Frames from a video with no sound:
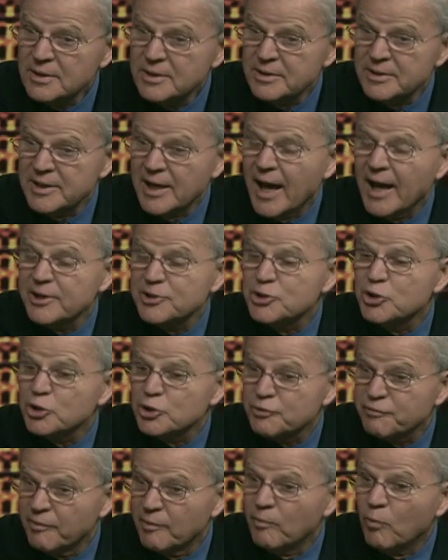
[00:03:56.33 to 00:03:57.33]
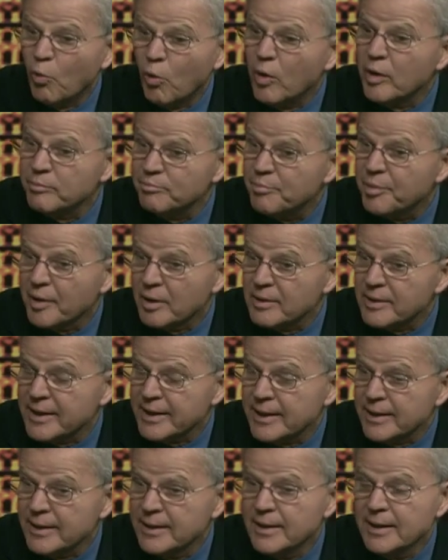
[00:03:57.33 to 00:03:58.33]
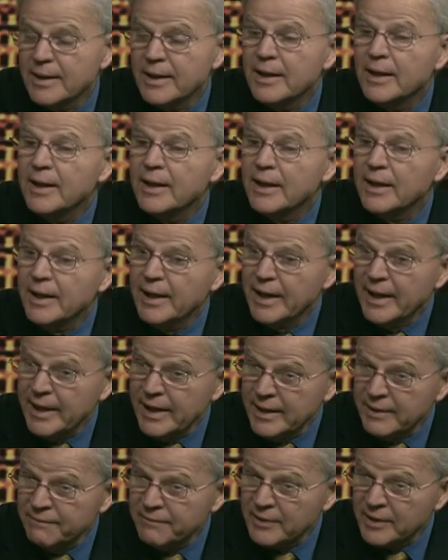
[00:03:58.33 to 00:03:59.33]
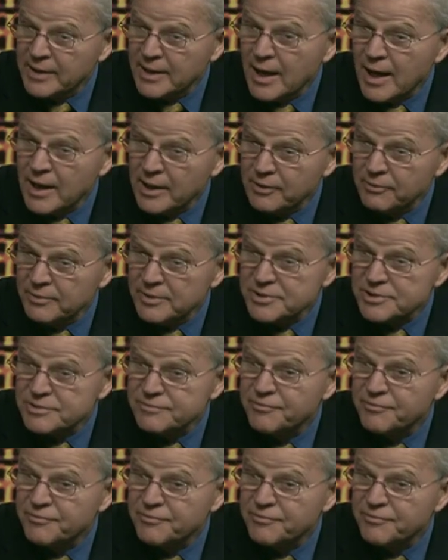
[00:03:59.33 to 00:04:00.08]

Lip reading: not just from one party. In the Congress